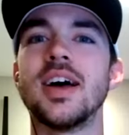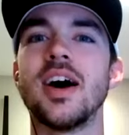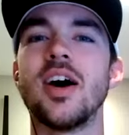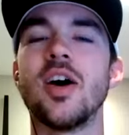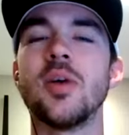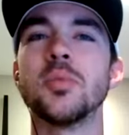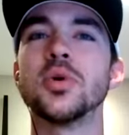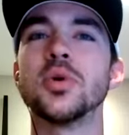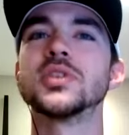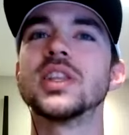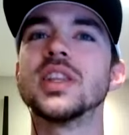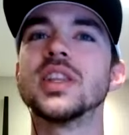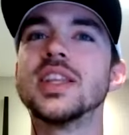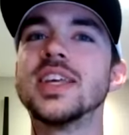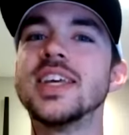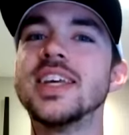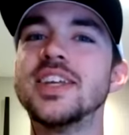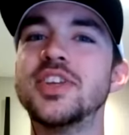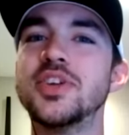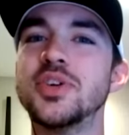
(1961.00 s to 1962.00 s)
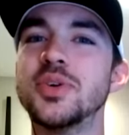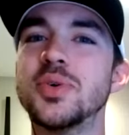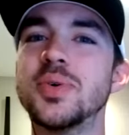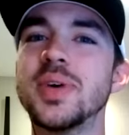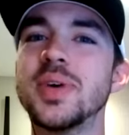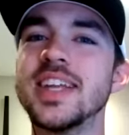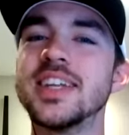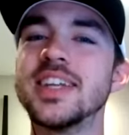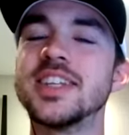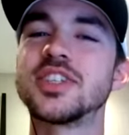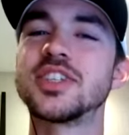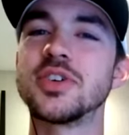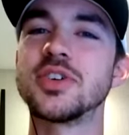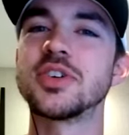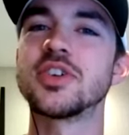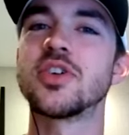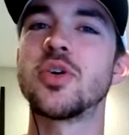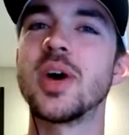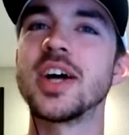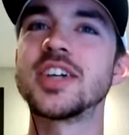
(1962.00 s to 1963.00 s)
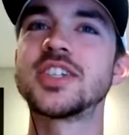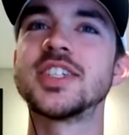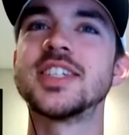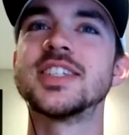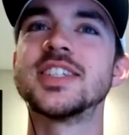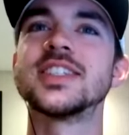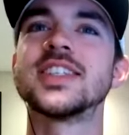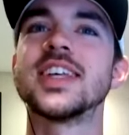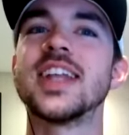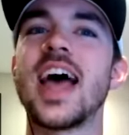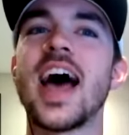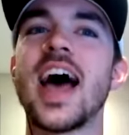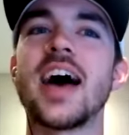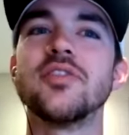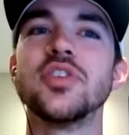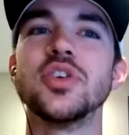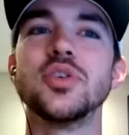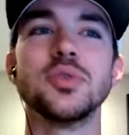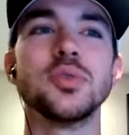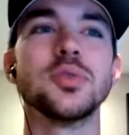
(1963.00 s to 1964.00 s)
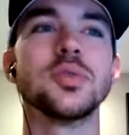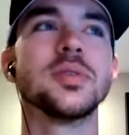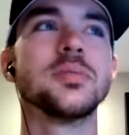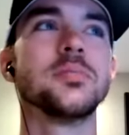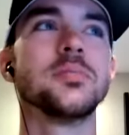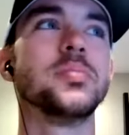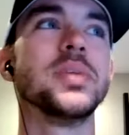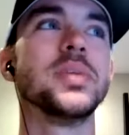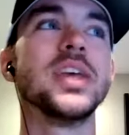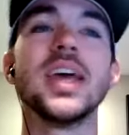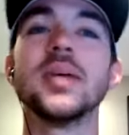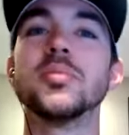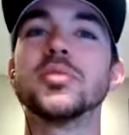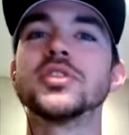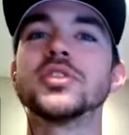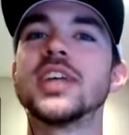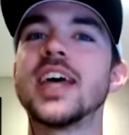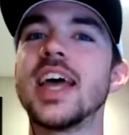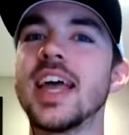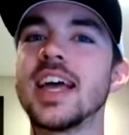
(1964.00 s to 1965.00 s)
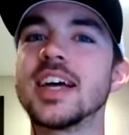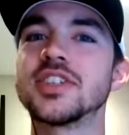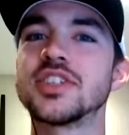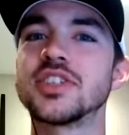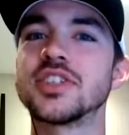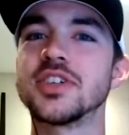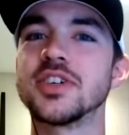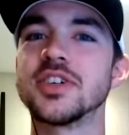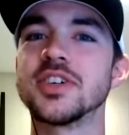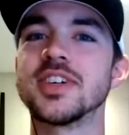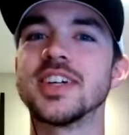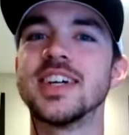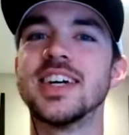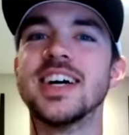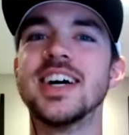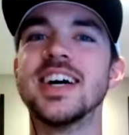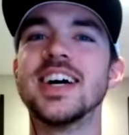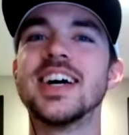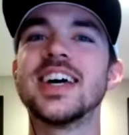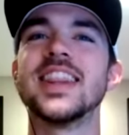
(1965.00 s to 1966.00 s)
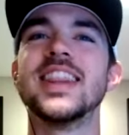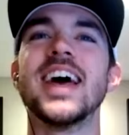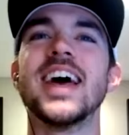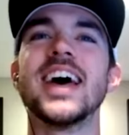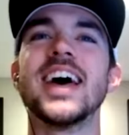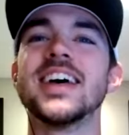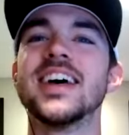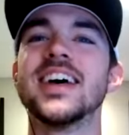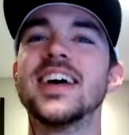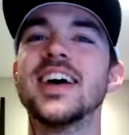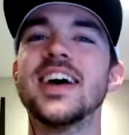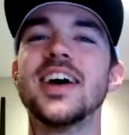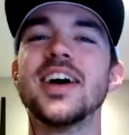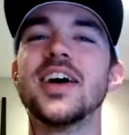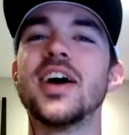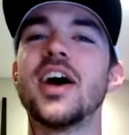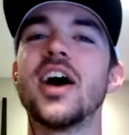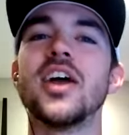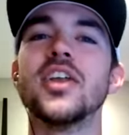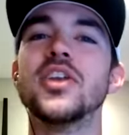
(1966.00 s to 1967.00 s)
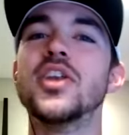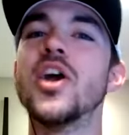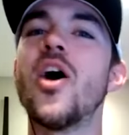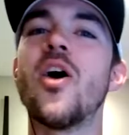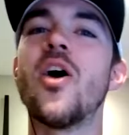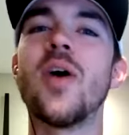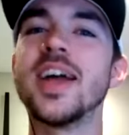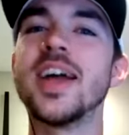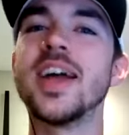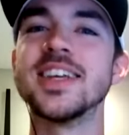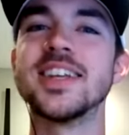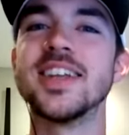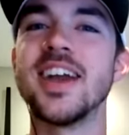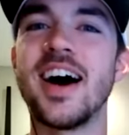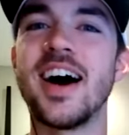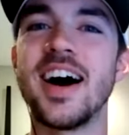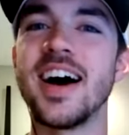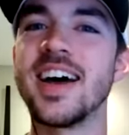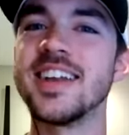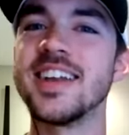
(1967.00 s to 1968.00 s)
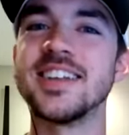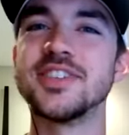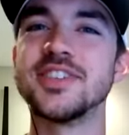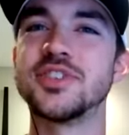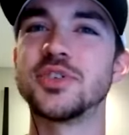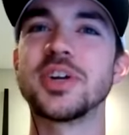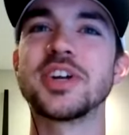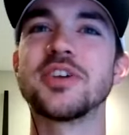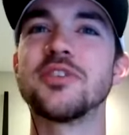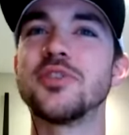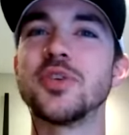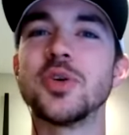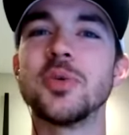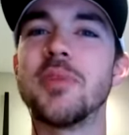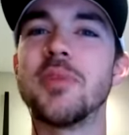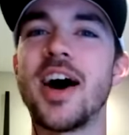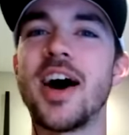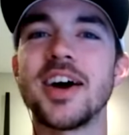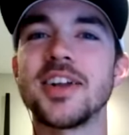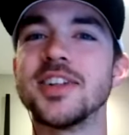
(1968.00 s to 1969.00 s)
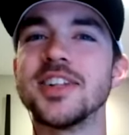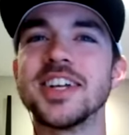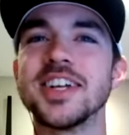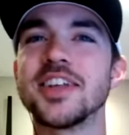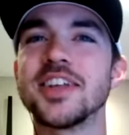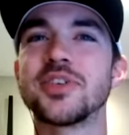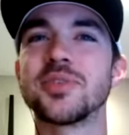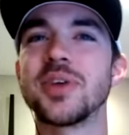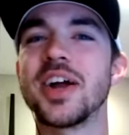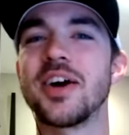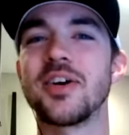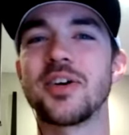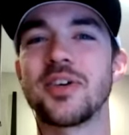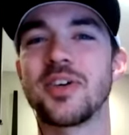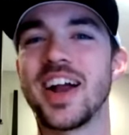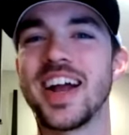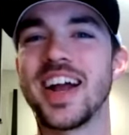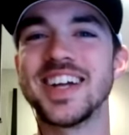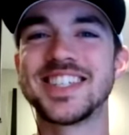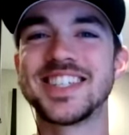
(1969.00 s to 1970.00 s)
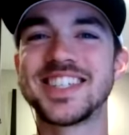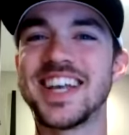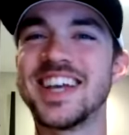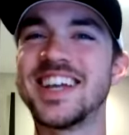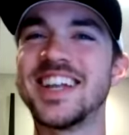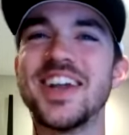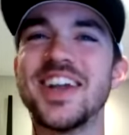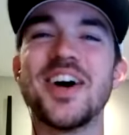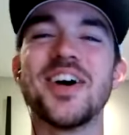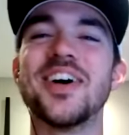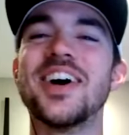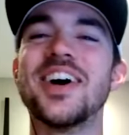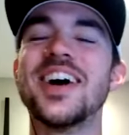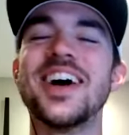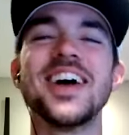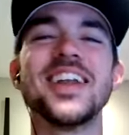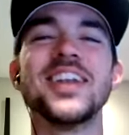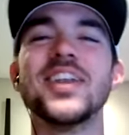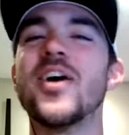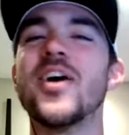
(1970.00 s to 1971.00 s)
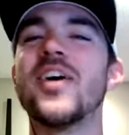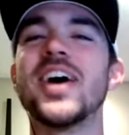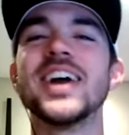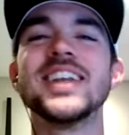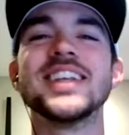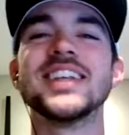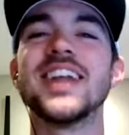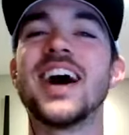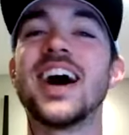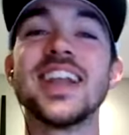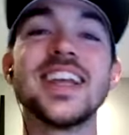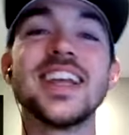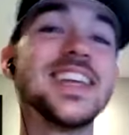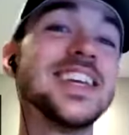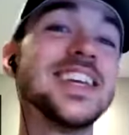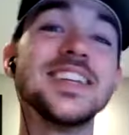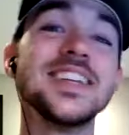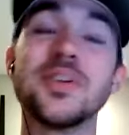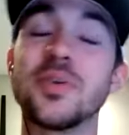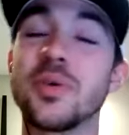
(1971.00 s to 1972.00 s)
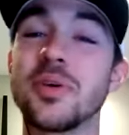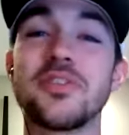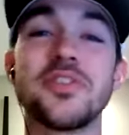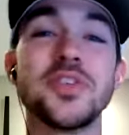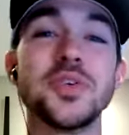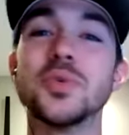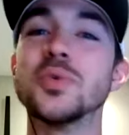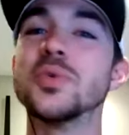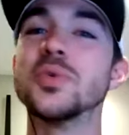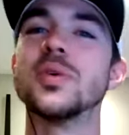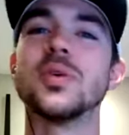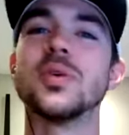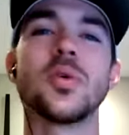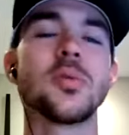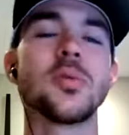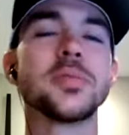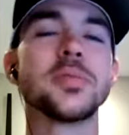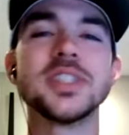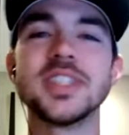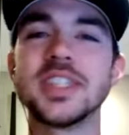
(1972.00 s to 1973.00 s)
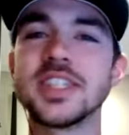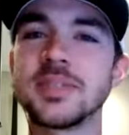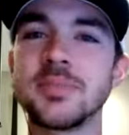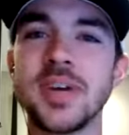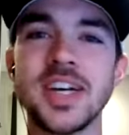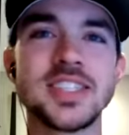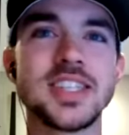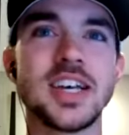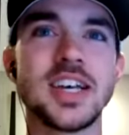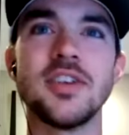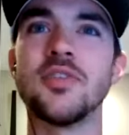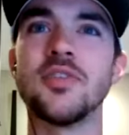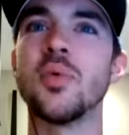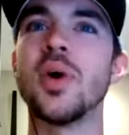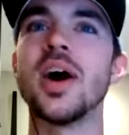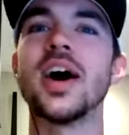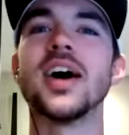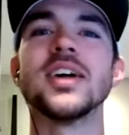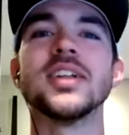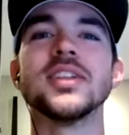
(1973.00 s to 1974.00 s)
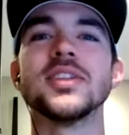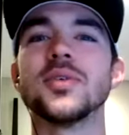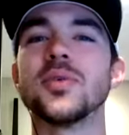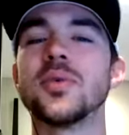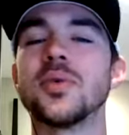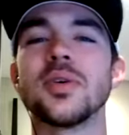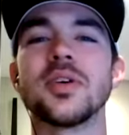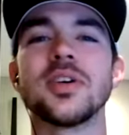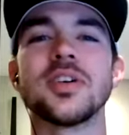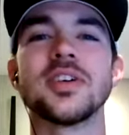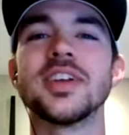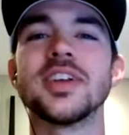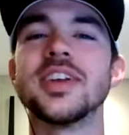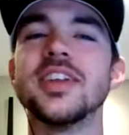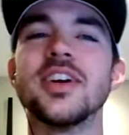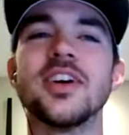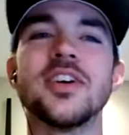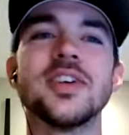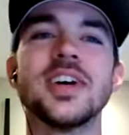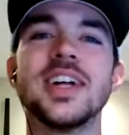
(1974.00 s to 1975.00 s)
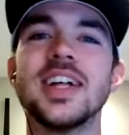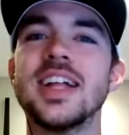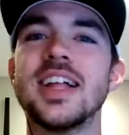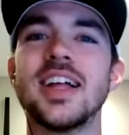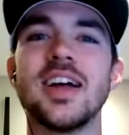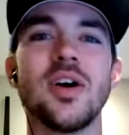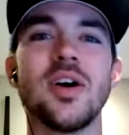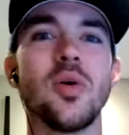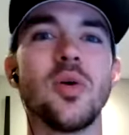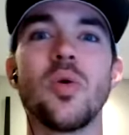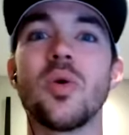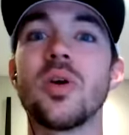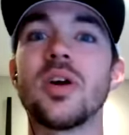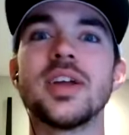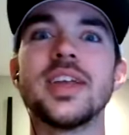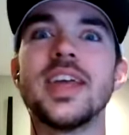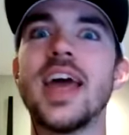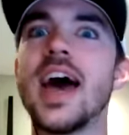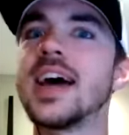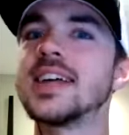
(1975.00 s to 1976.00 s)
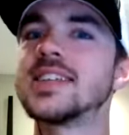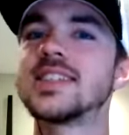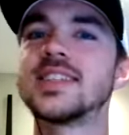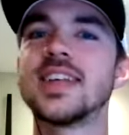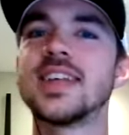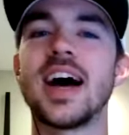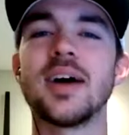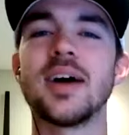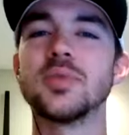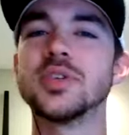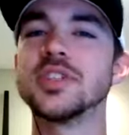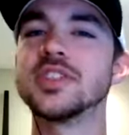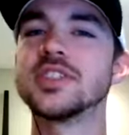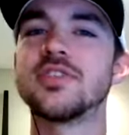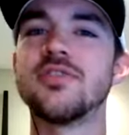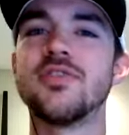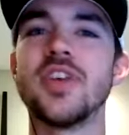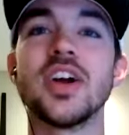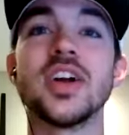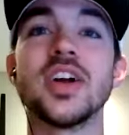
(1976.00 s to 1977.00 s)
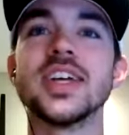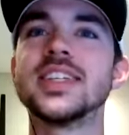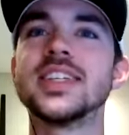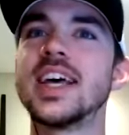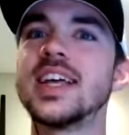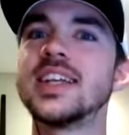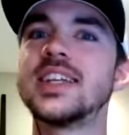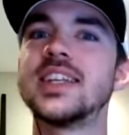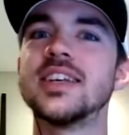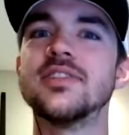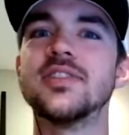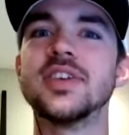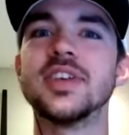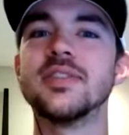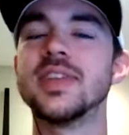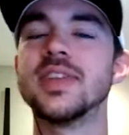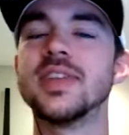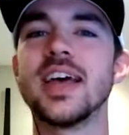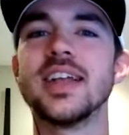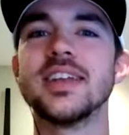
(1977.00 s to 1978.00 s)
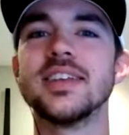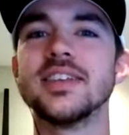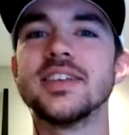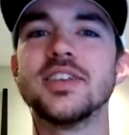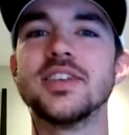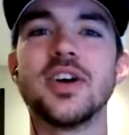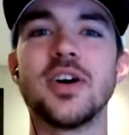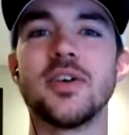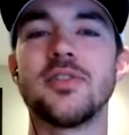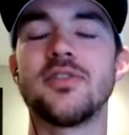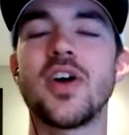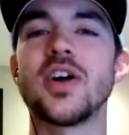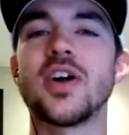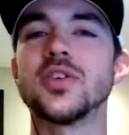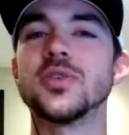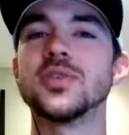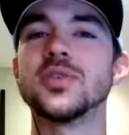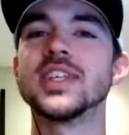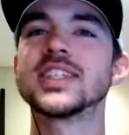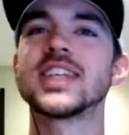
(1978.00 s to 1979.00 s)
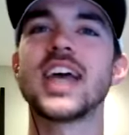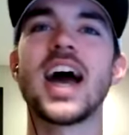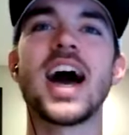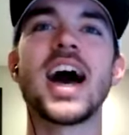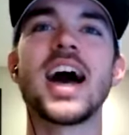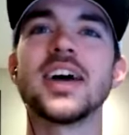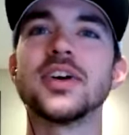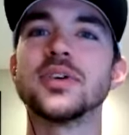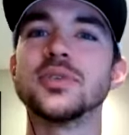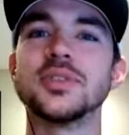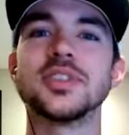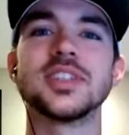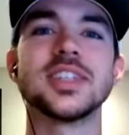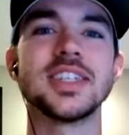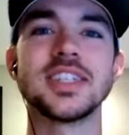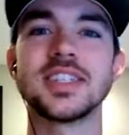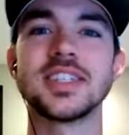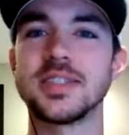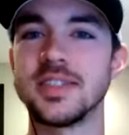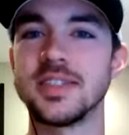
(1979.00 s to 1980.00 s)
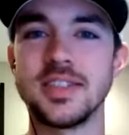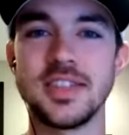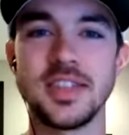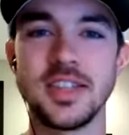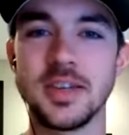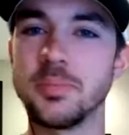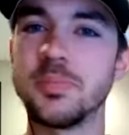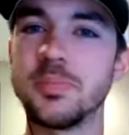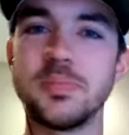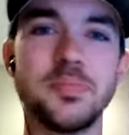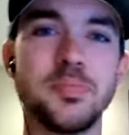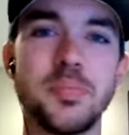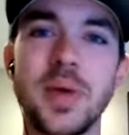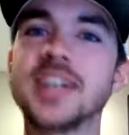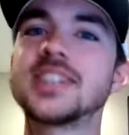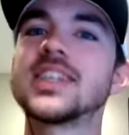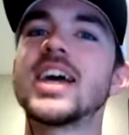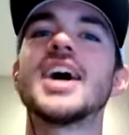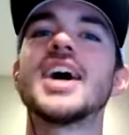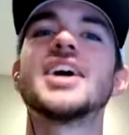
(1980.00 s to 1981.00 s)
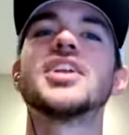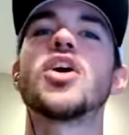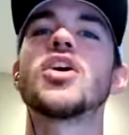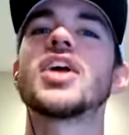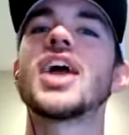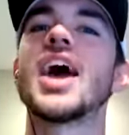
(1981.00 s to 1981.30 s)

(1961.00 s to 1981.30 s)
almost lead you into certain questions and have you be able to answer that no i did not drink a full bottle in a three hour race no no i did not eat or fuel or position myself well or you know or yes i was very attentive and and you know followed this guy who is this the best guy in our